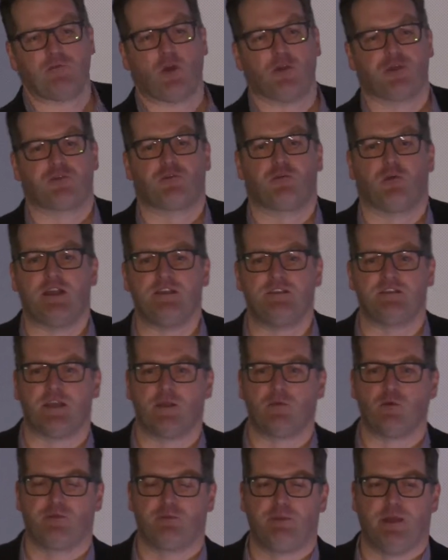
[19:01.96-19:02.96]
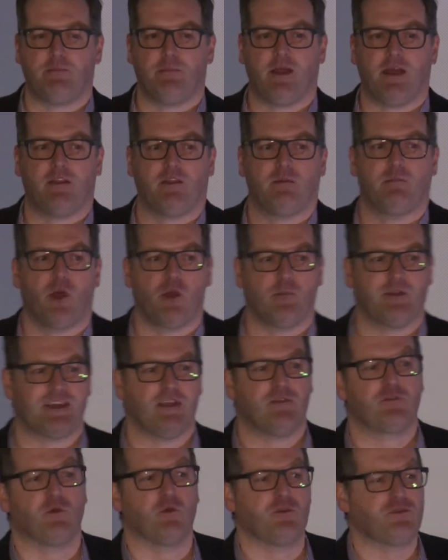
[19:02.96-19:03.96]
got 3 sequels being made at the moment.
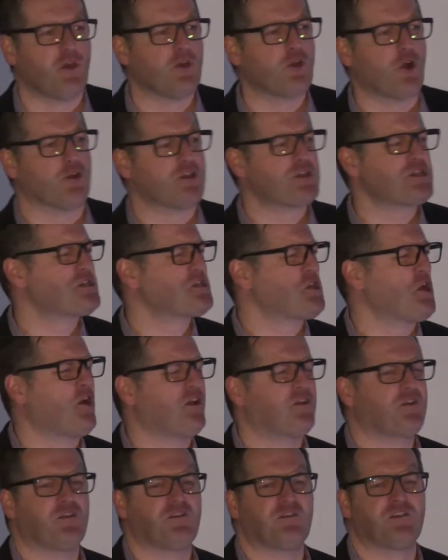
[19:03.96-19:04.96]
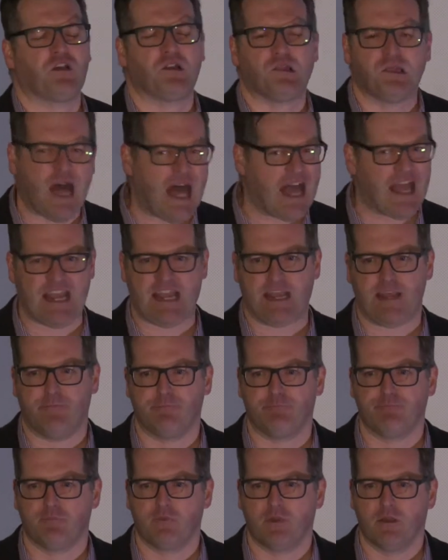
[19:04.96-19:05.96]
It's also got a Cirque du Soleil.
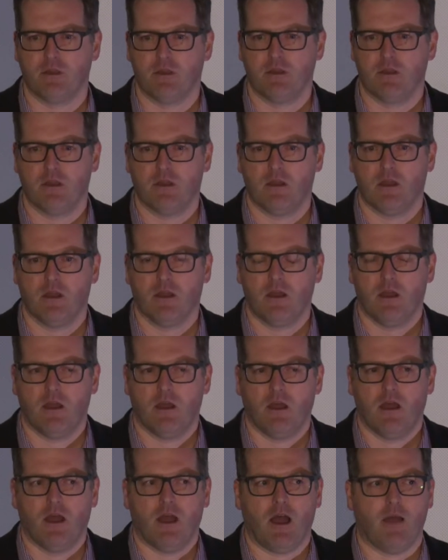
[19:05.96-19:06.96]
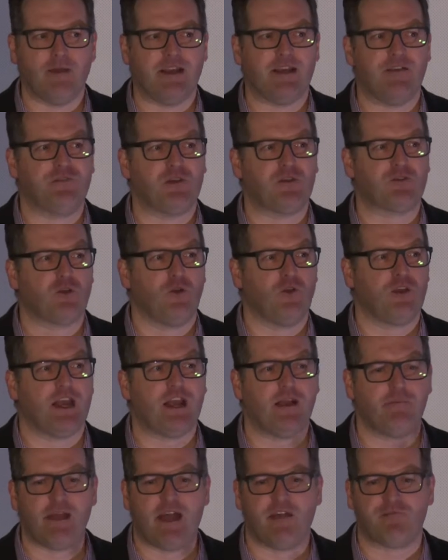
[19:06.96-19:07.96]
I mean, if you're
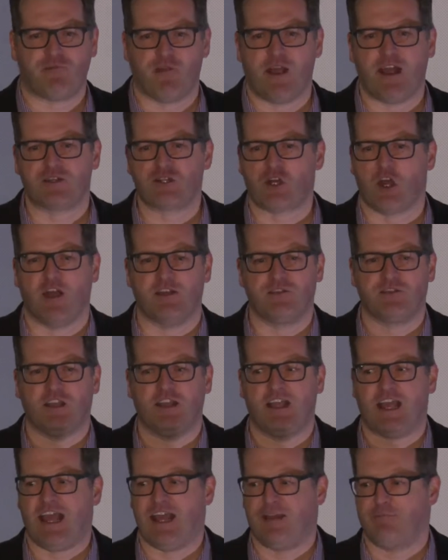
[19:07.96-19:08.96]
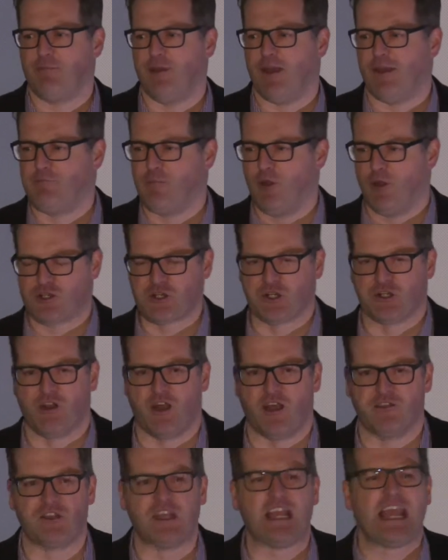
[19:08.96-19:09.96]
talking about franchising and
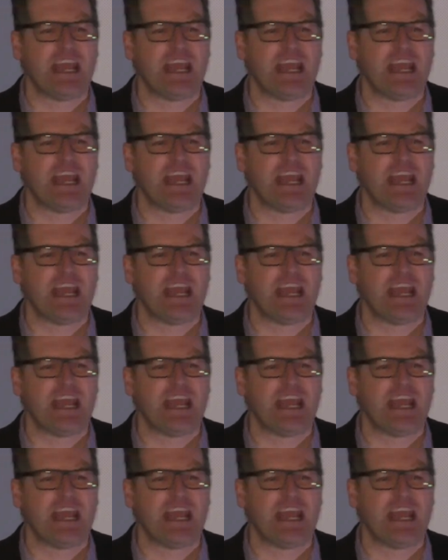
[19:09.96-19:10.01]
merchandising,